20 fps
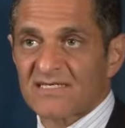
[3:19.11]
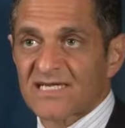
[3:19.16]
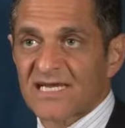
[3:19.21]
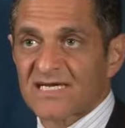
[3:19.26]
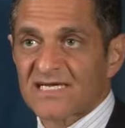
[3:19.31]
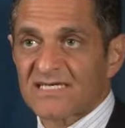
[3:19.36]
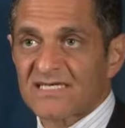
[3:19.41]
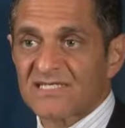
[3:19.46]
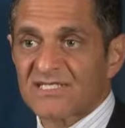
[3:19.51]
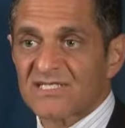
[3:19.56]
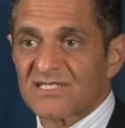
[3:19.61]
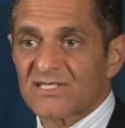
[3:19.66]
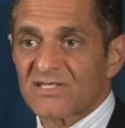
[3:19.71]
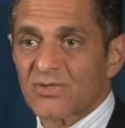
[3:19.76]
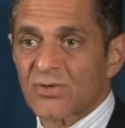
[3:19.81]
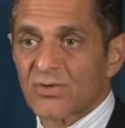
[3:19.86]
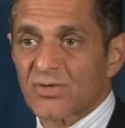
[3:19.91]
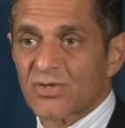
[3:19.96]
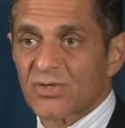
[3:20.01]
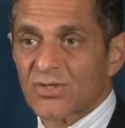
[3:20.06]
technician
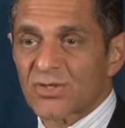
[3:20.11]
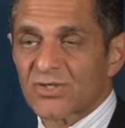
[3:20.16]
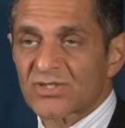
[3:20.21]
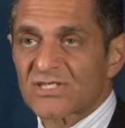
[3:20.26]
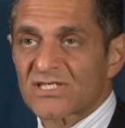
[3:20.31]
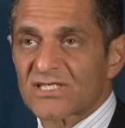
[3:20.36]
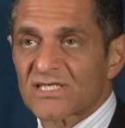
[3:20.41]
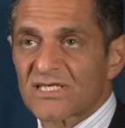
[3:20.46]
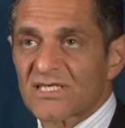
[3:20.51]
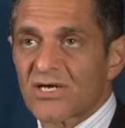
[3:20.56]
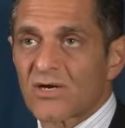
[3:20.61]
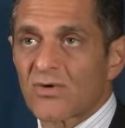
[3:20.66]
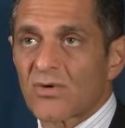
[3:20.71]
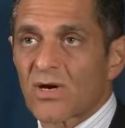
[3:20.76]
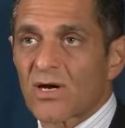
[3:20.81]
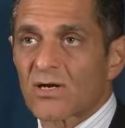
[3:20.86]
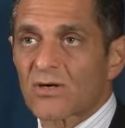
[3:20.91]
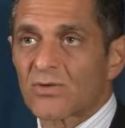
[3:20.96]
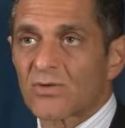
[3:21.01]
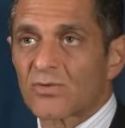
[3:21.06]
or nurse in the
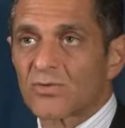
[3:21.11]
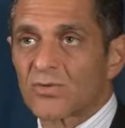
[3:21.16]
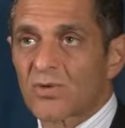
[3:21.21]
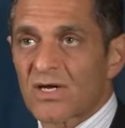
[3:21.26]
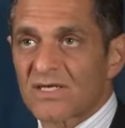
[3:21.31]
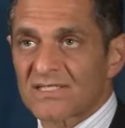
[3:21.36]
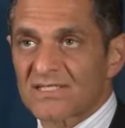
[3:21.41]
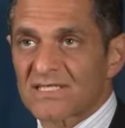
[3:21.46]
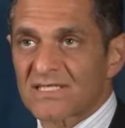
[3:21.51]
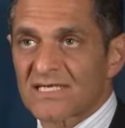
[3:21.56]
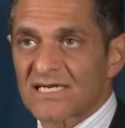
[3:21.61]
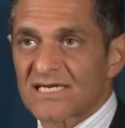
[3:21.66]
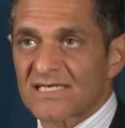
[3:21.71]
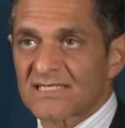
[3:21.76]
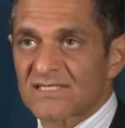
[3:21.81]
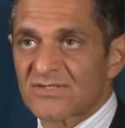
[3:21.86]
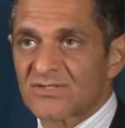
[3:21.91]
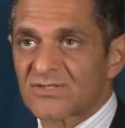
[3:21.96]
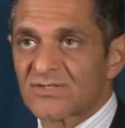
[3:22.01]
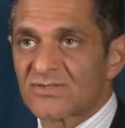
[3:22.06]
OR who runs the laser,